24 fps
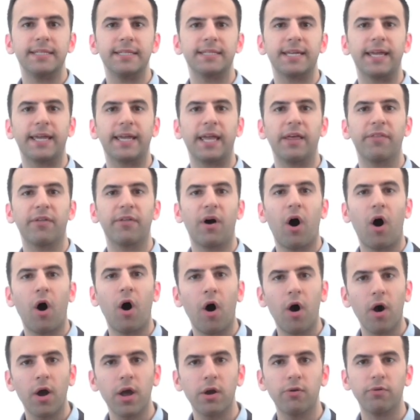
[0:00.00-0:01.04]
taking the
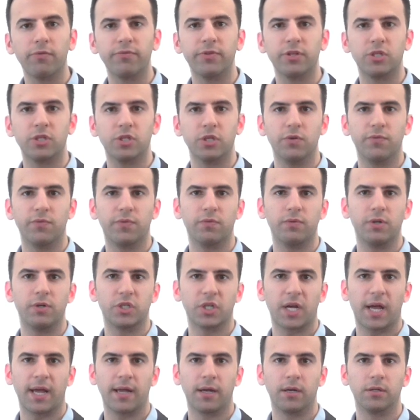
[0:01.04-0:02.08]
higher of the two for
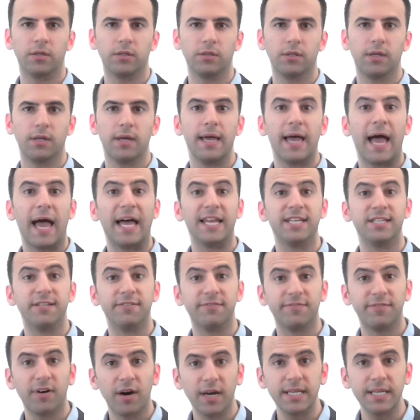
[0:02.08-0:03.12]
each ankle and
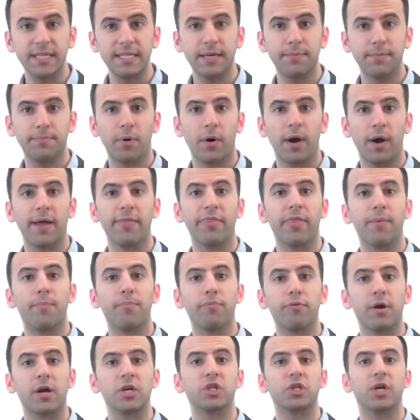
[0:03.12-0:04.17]
dividing it by the
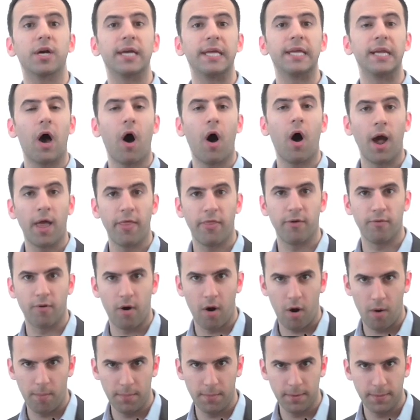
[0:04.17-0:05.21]
pressure in either
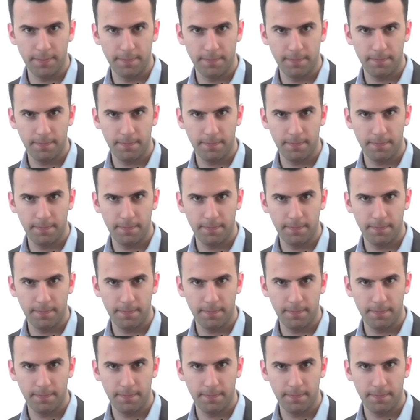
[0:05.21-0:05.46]
arm.